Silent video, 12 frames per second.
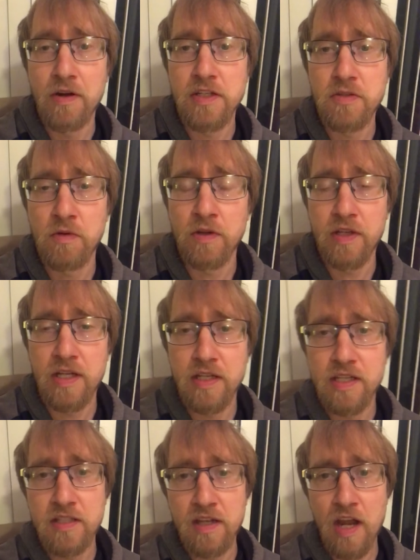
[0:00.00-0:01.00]
and it's really
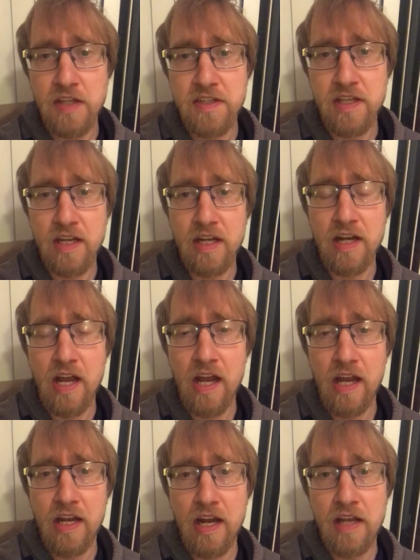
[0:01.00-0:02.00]
disgusting
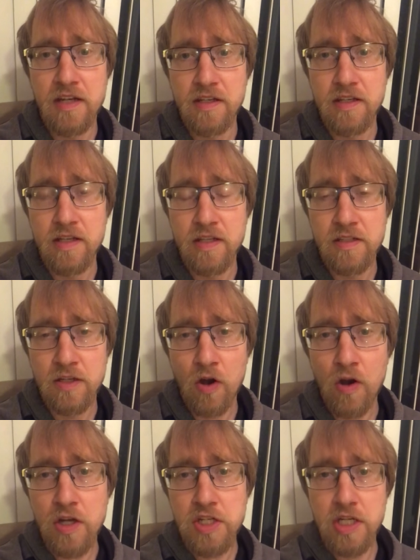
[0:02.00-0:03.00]
and
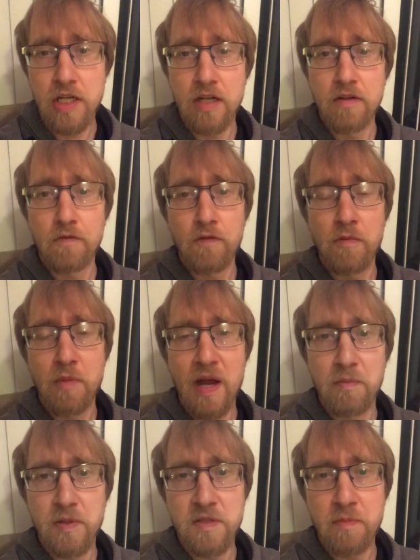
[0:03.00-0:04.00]
discouraging from
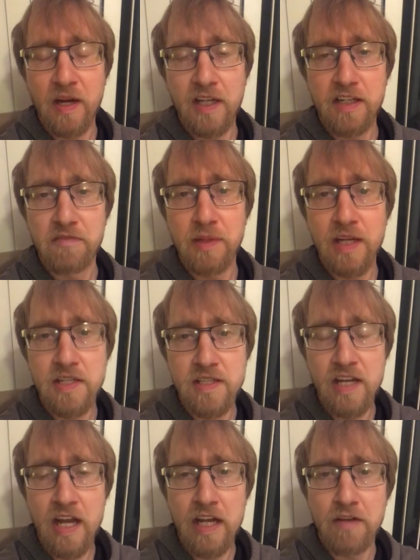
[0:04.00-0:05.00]
my perspective, because
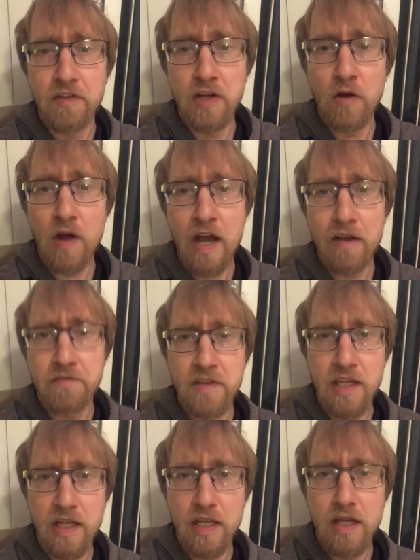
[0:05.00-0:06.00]
again, if you don't have
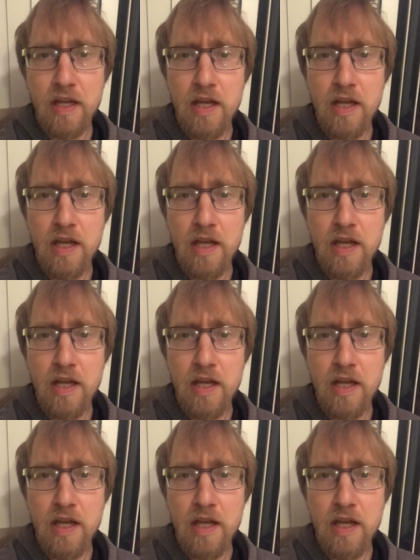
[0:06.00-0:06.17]
the